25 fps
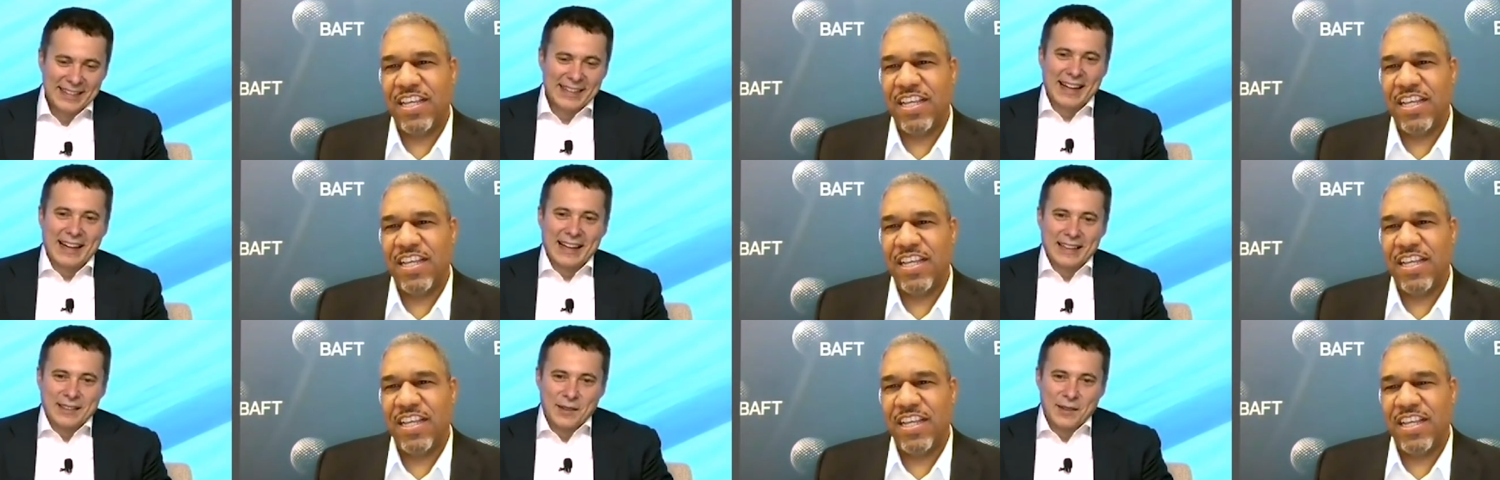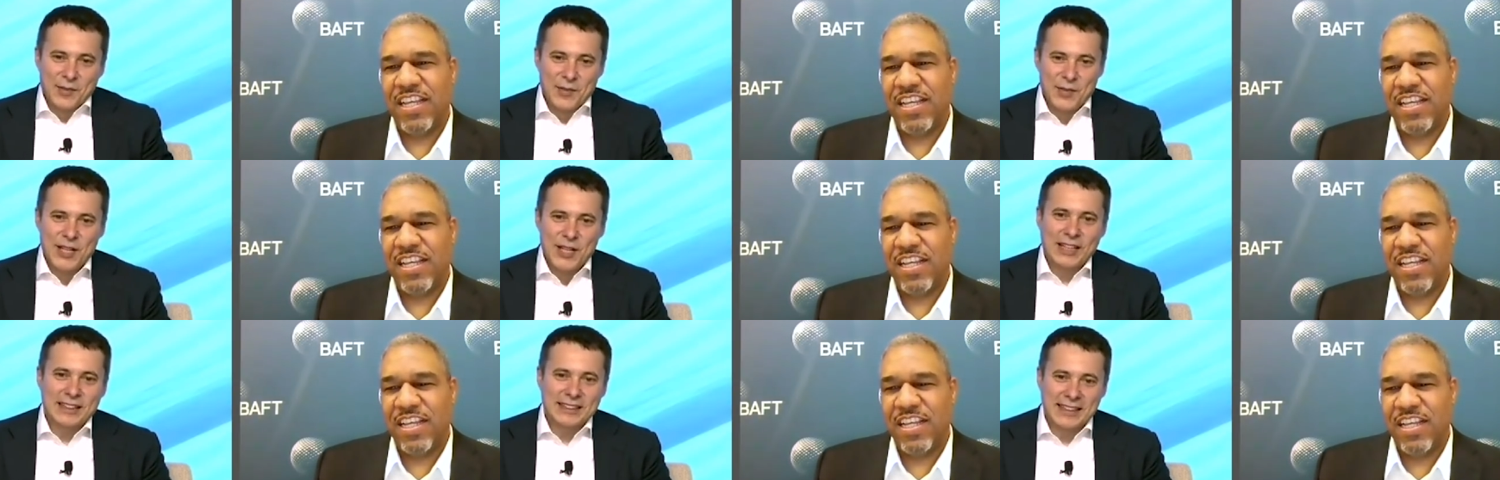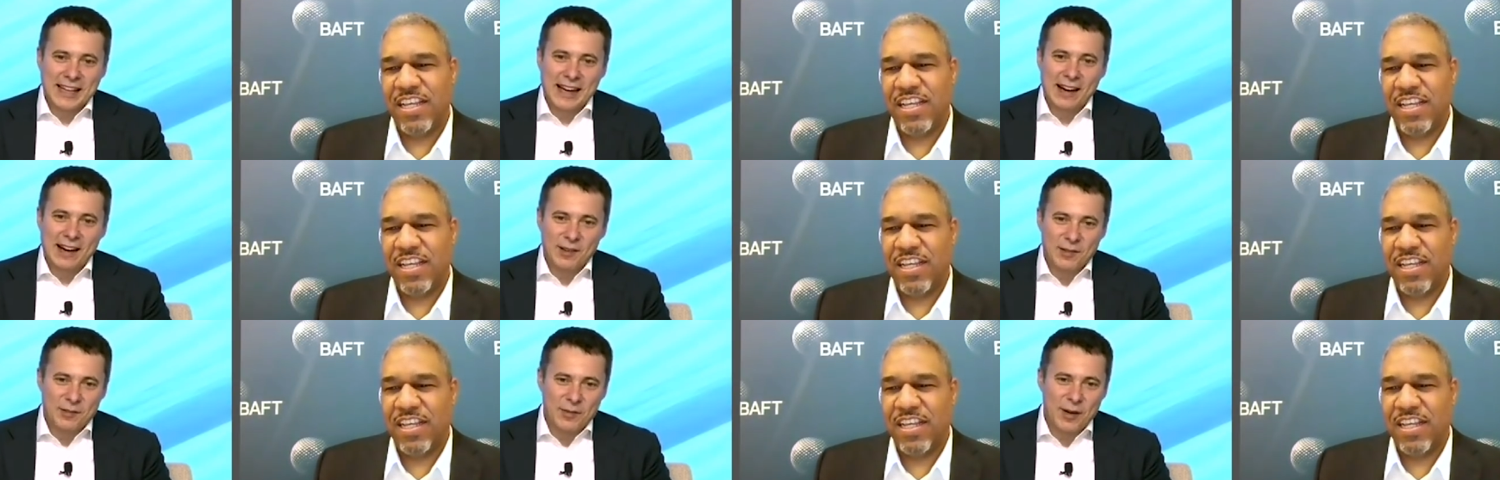Speaker 1: kind of
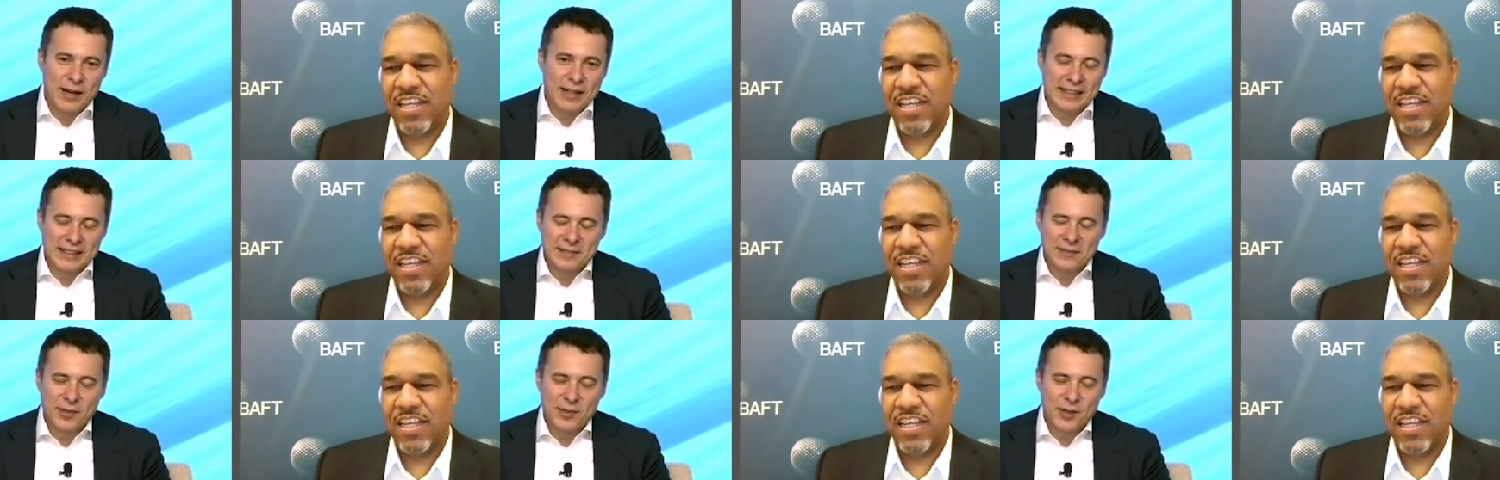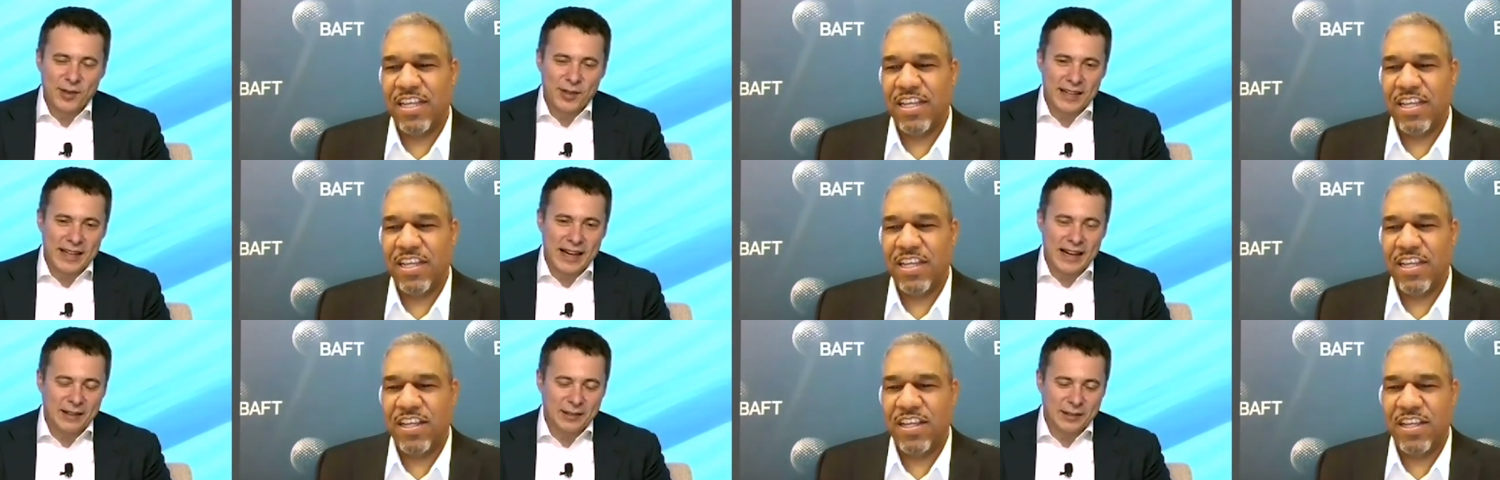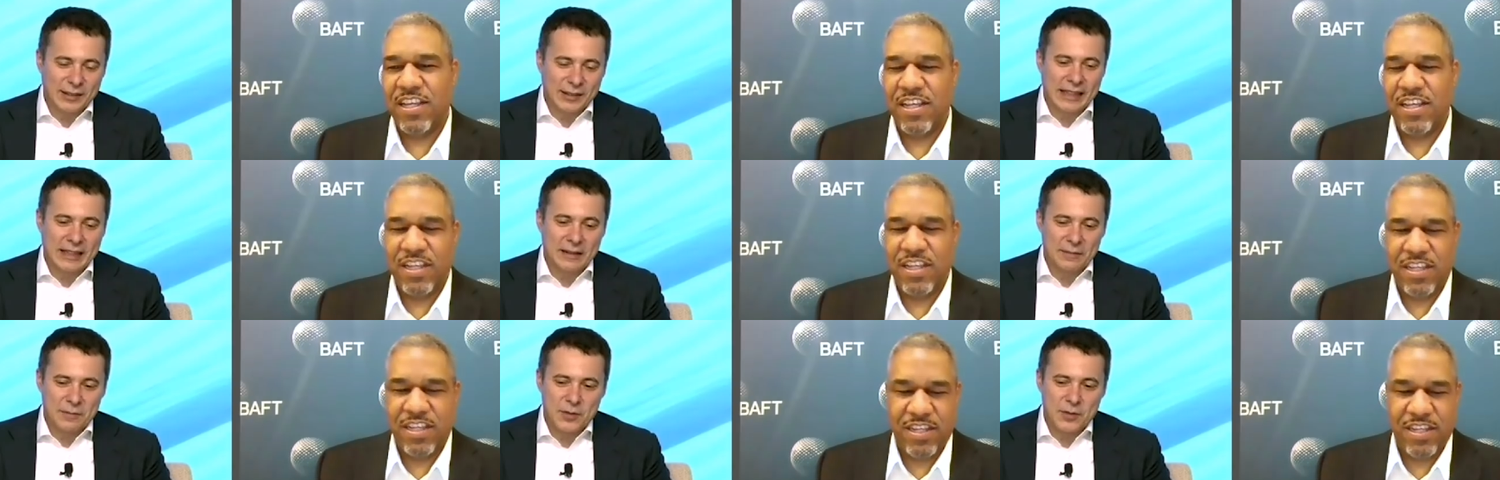shut down waiting for the
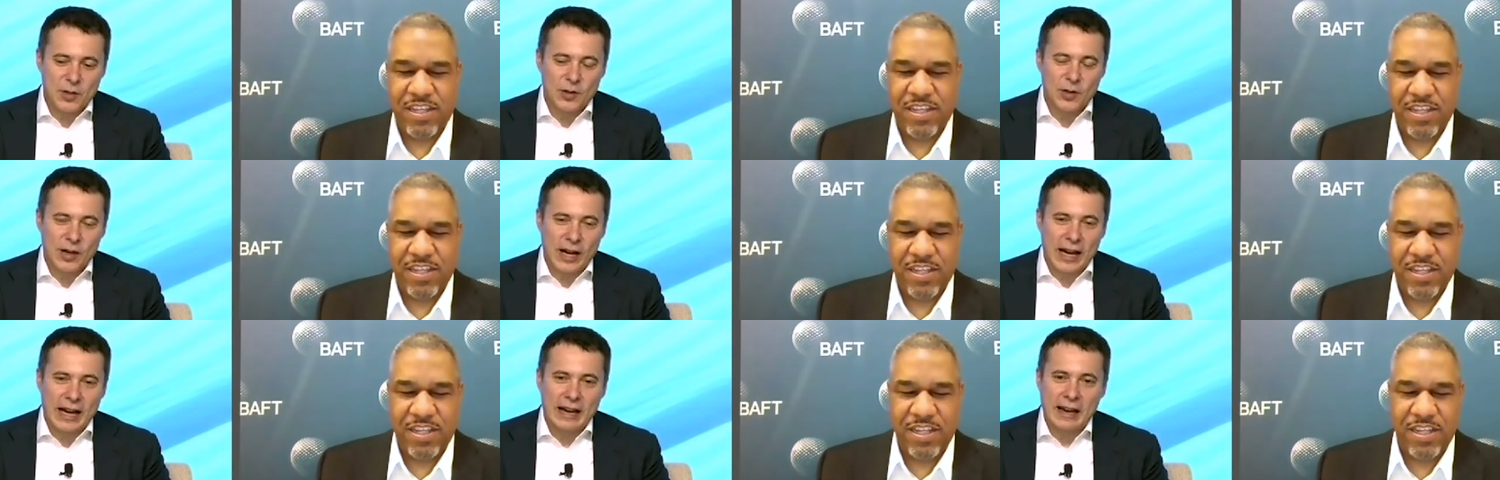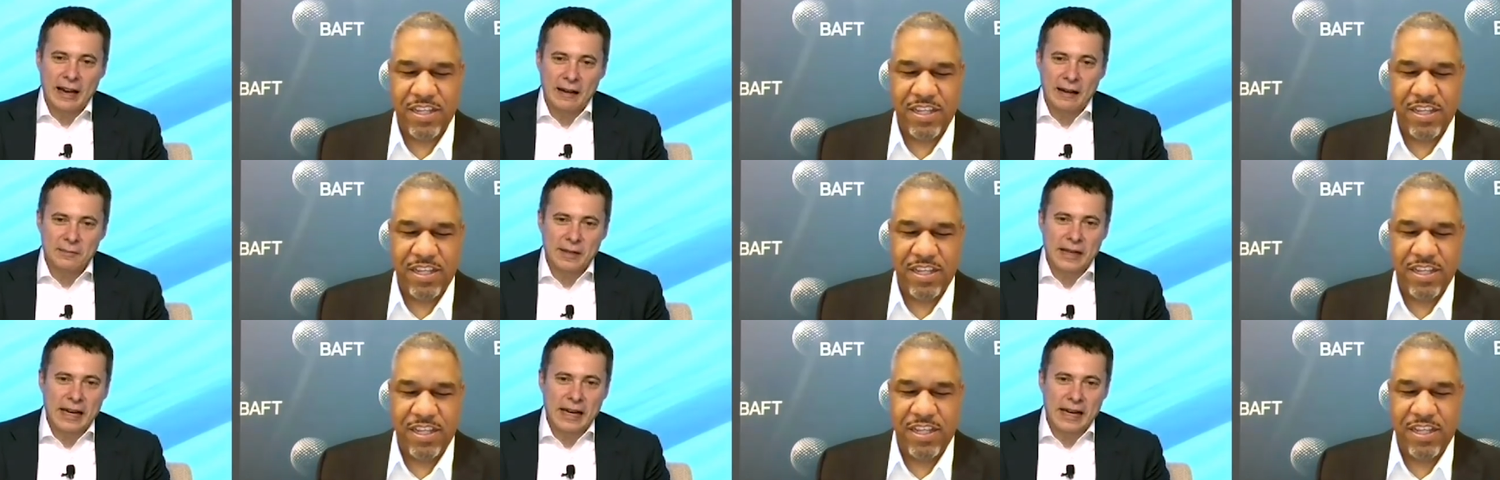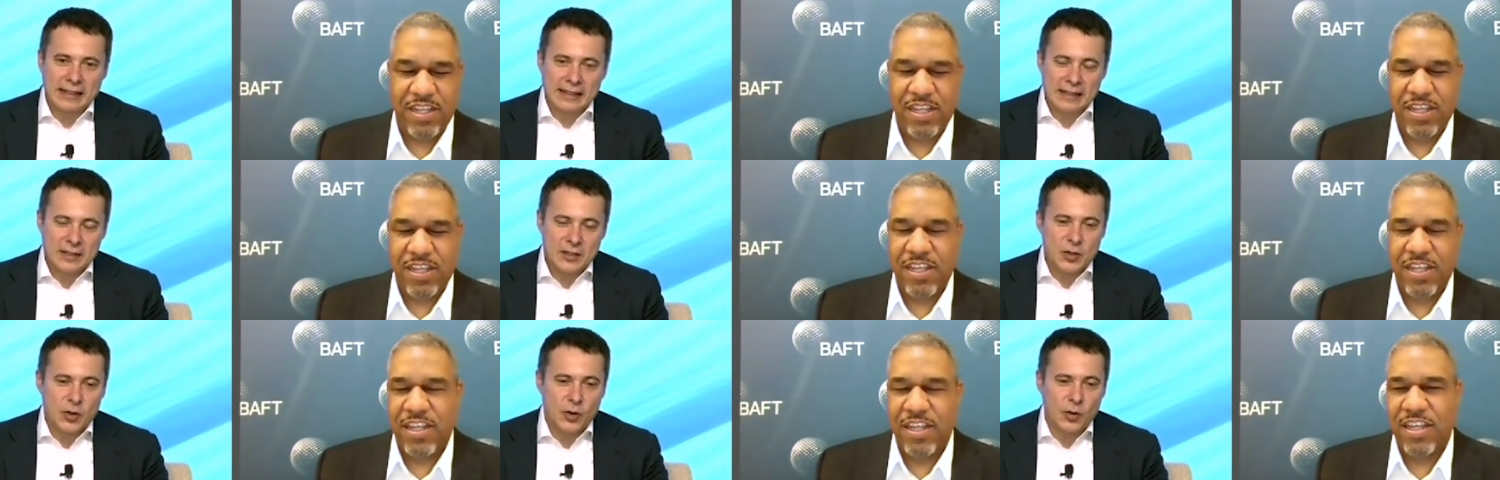outcome. So I, am
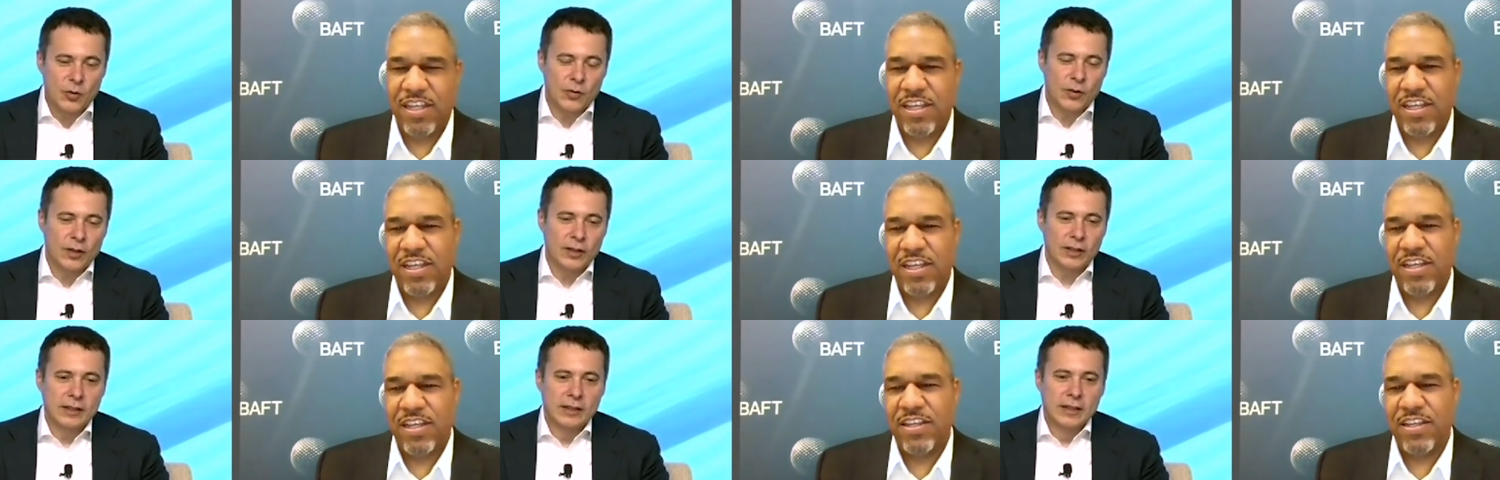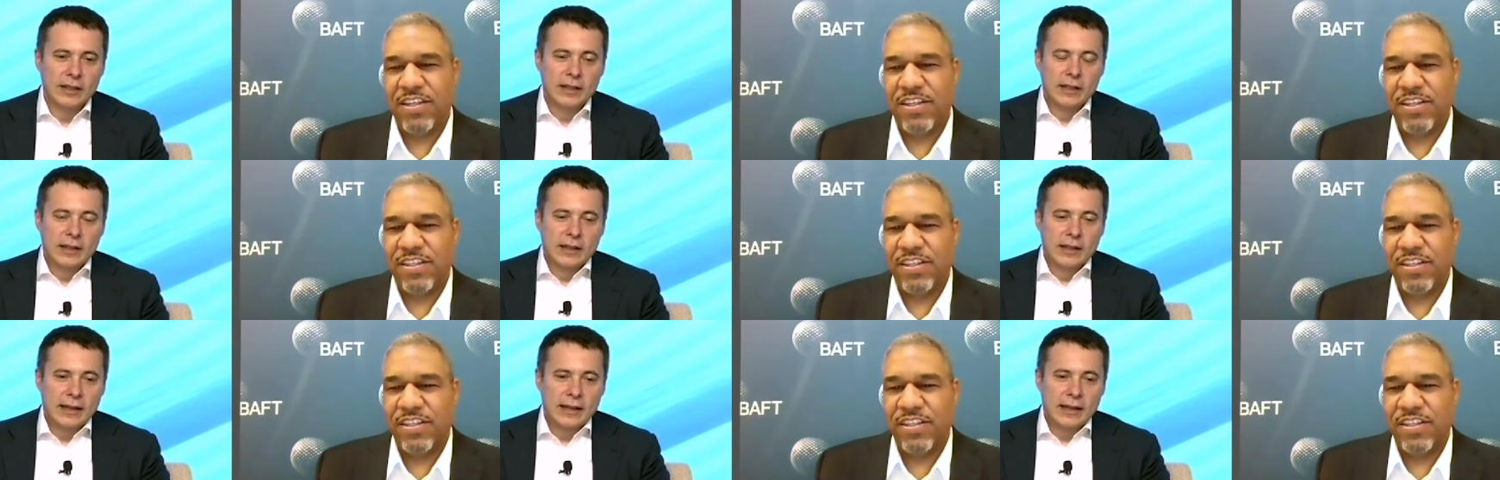glad it's over.